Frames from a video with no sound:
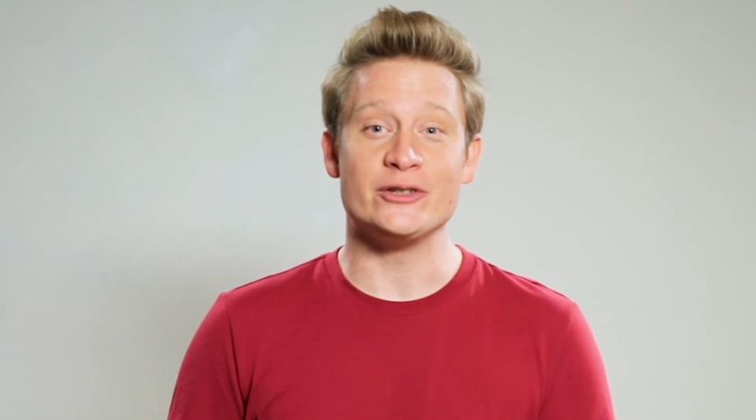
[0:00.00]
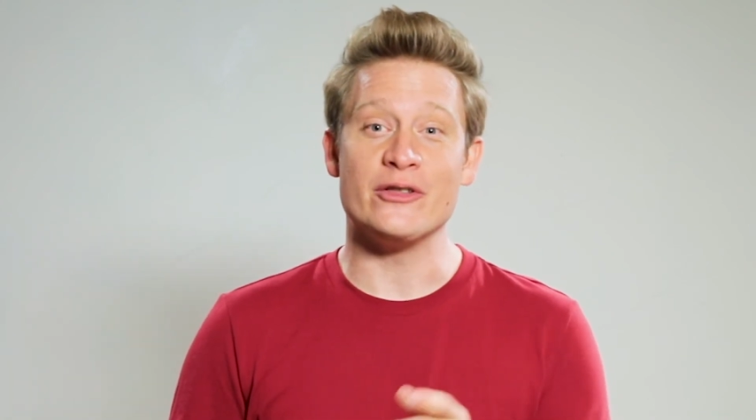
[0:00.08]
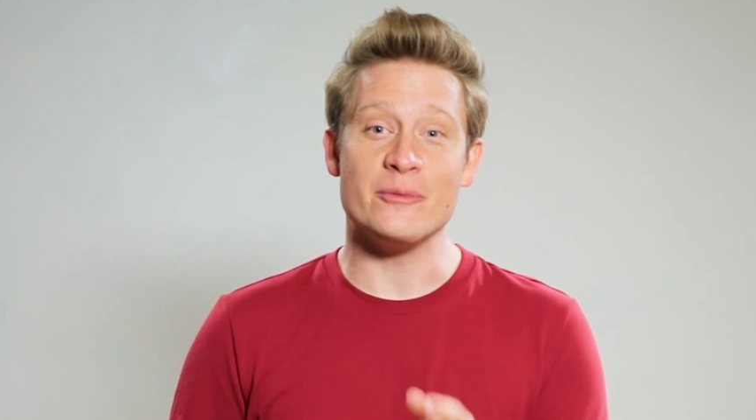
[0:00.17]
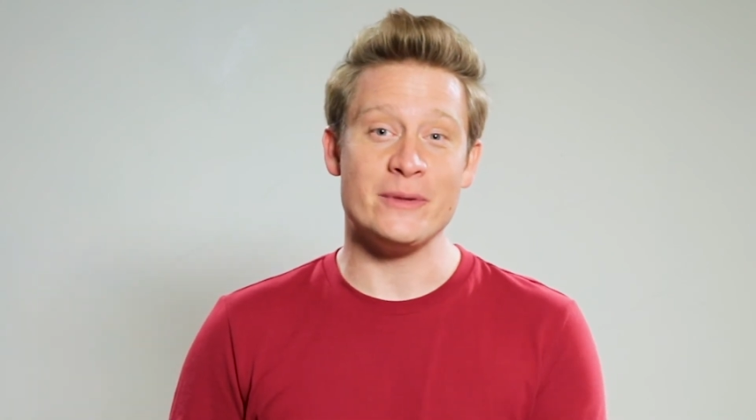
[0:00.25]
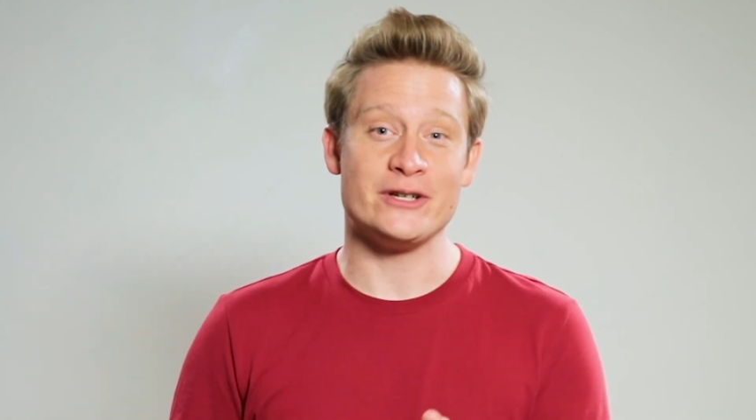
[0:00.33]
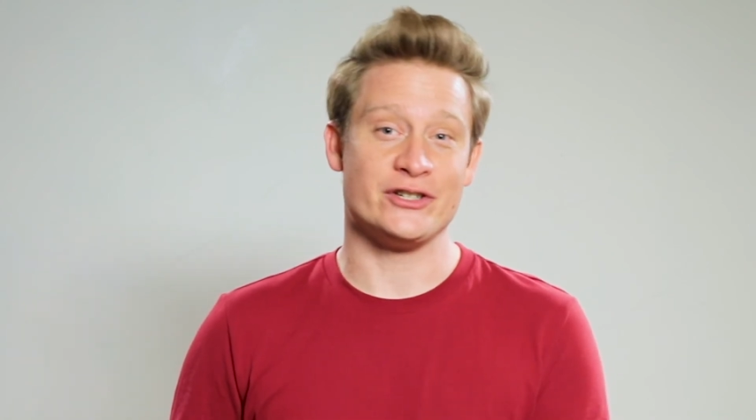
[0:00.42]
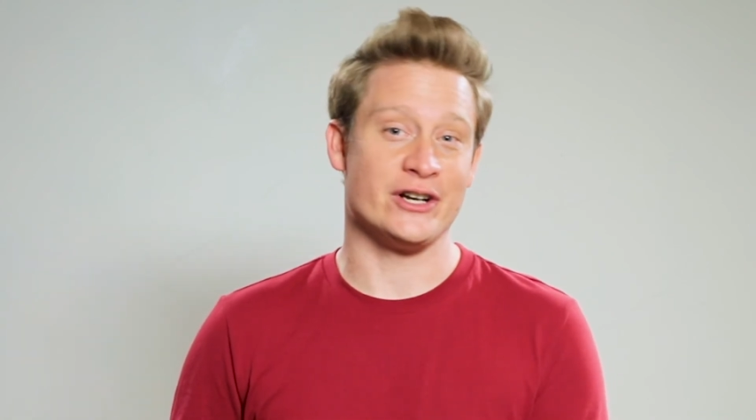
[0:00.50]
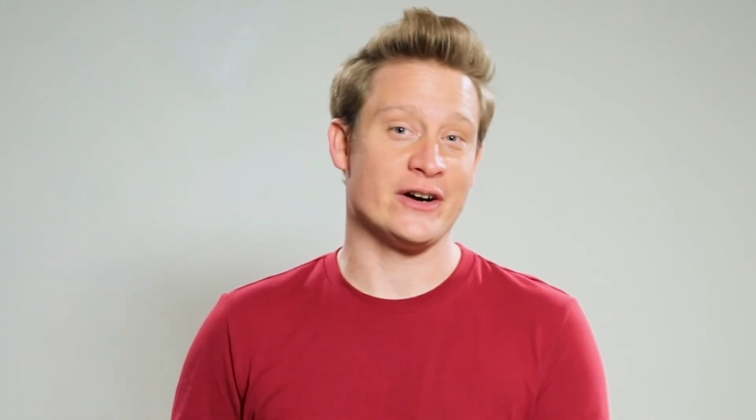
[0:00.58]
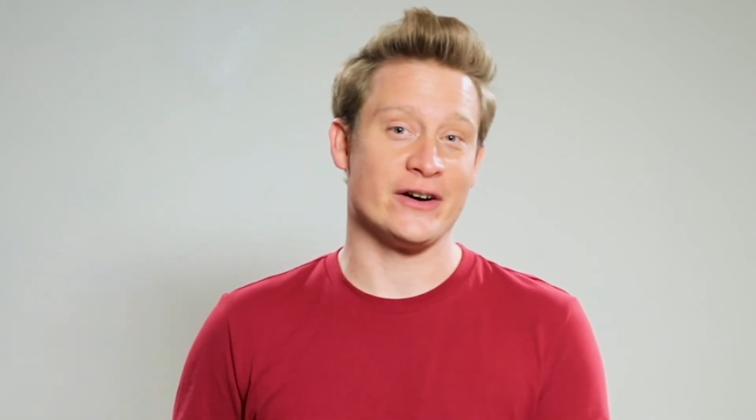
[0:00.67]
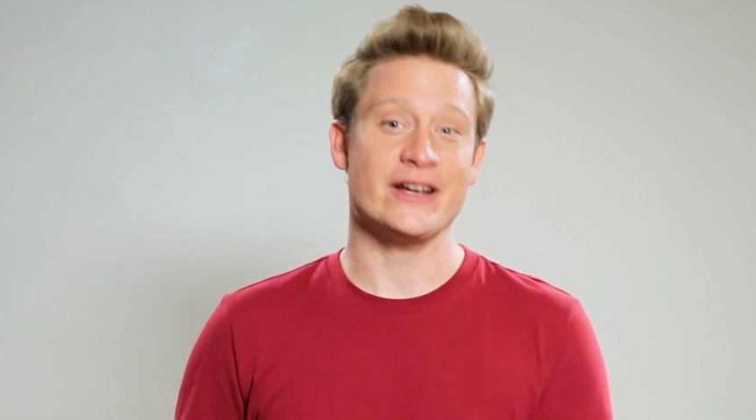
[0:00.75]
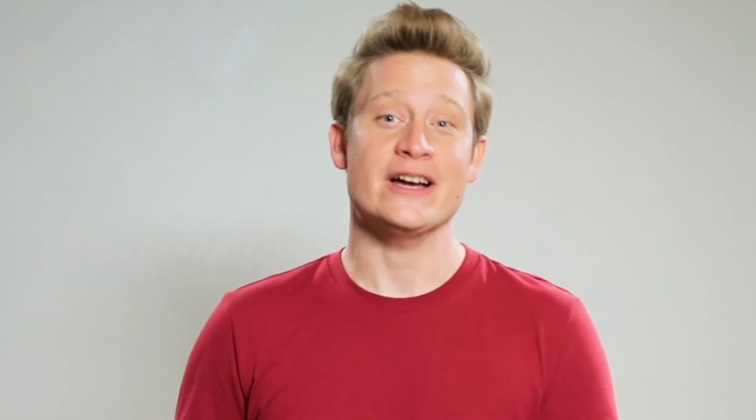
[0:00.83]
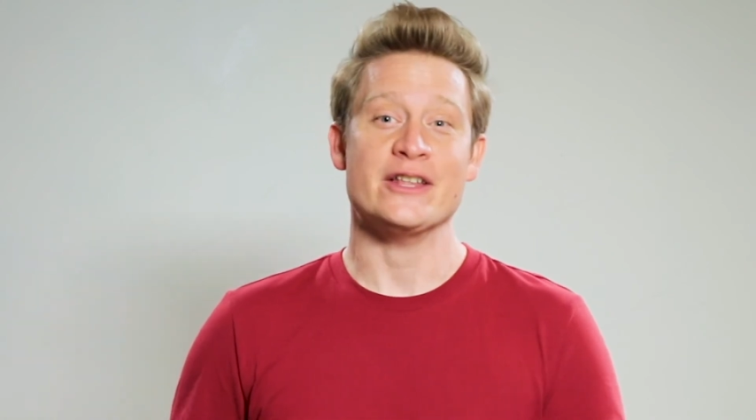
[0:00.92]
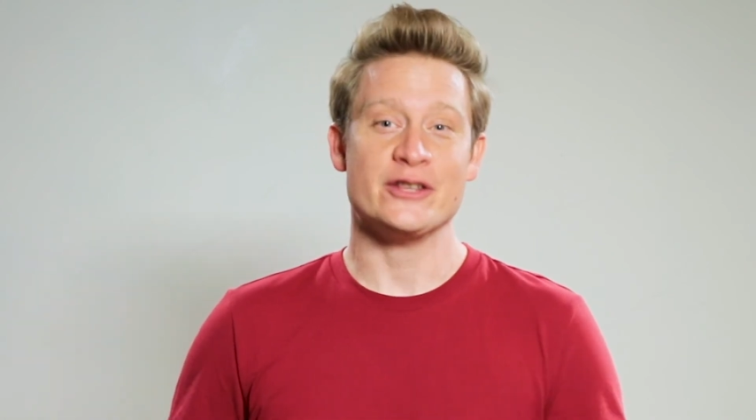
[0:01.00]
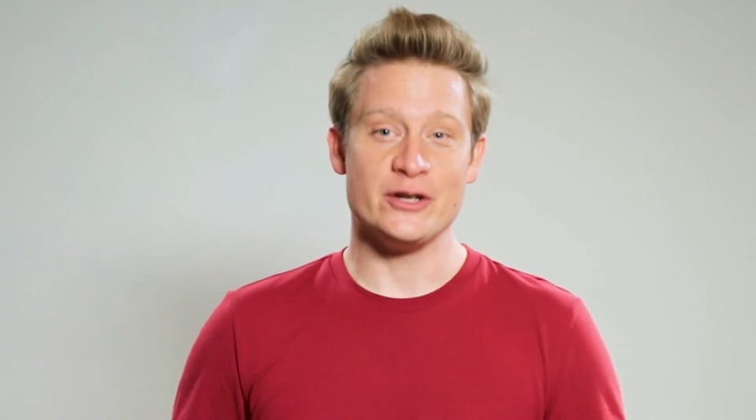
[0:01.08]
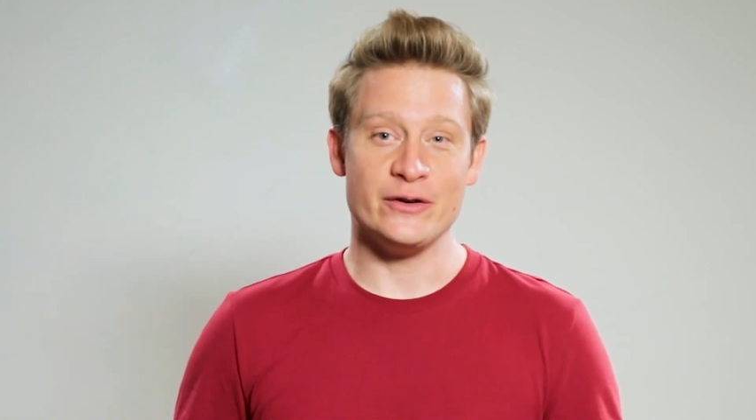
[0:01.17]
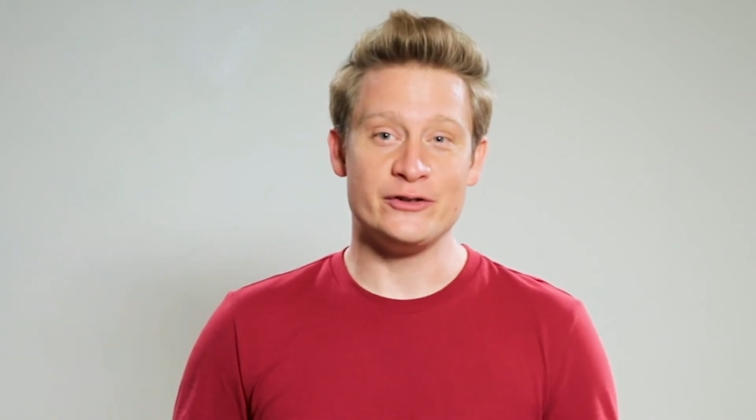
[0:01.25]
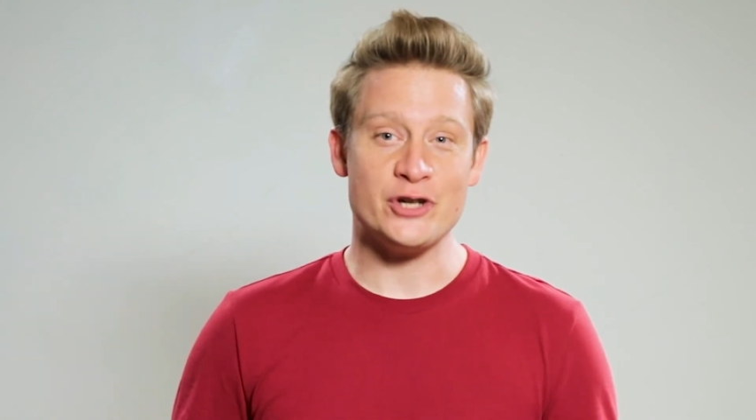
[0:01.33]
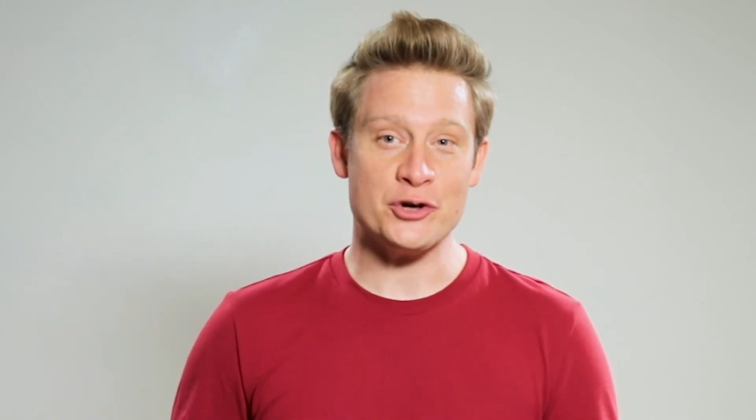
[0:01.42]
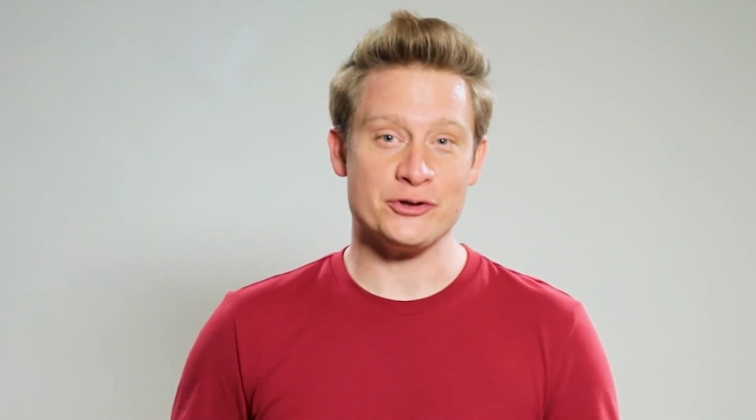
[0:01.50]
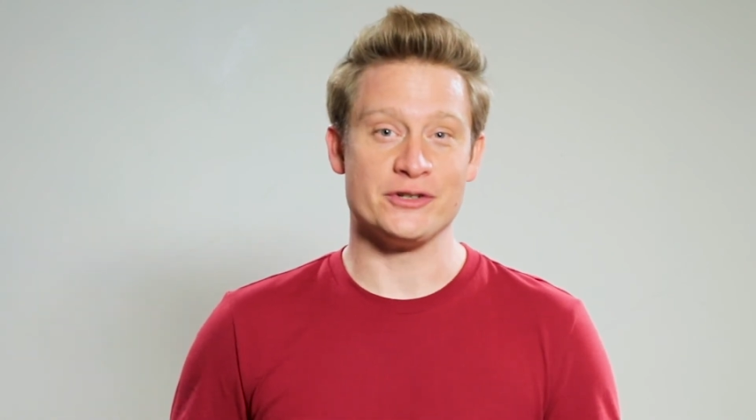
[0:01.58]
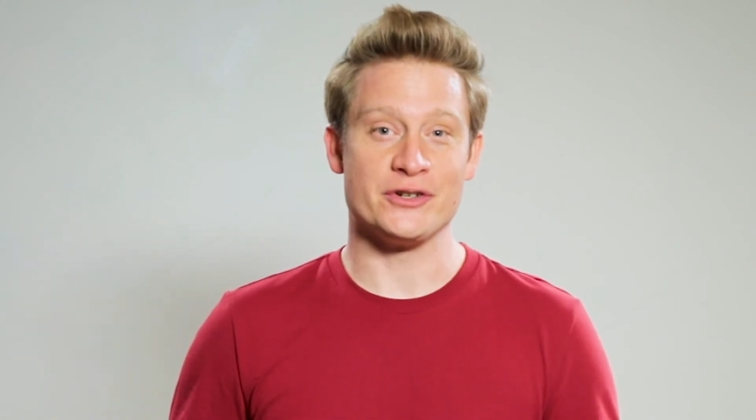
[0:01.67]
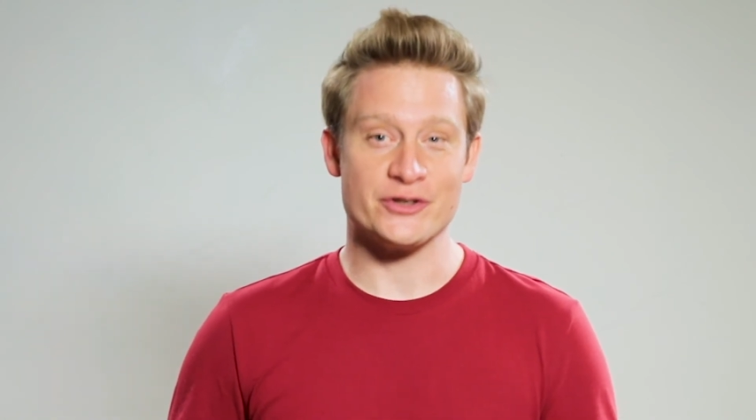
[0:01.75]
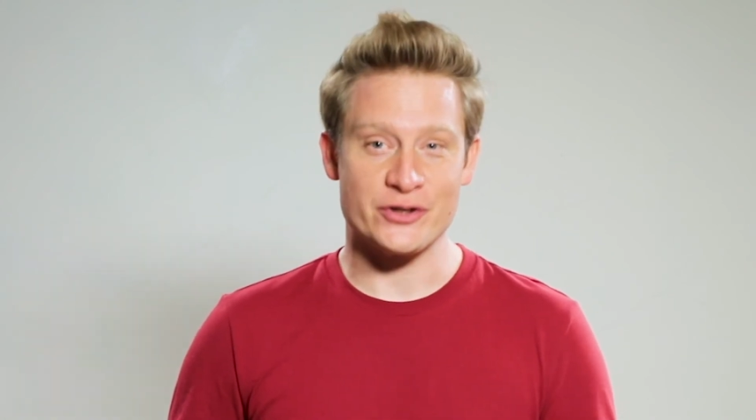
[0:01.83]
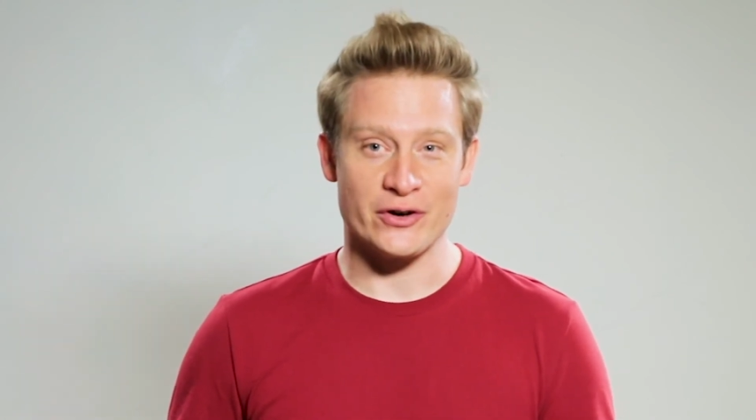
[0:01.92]
to the missionary that you've
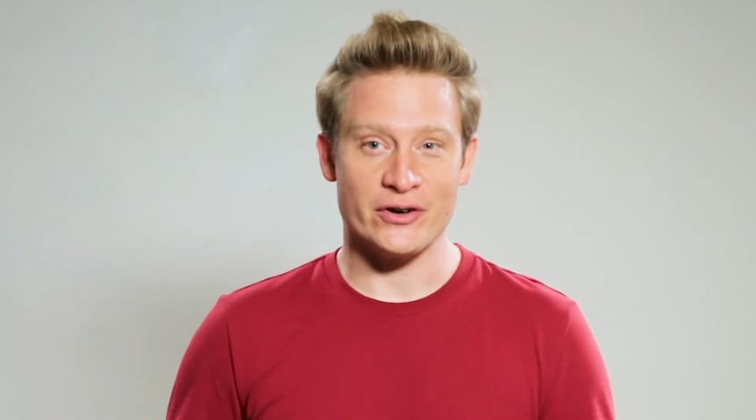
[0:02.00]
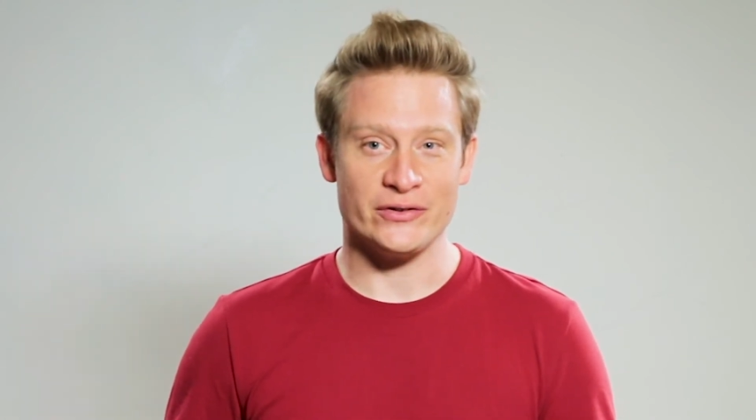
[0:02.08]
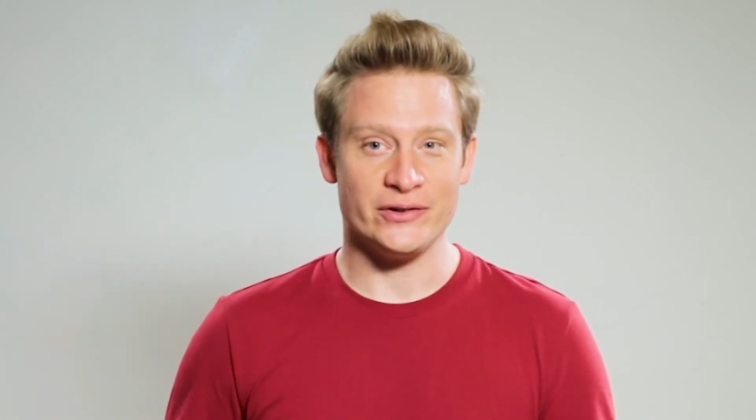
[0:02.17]
chosen to serve.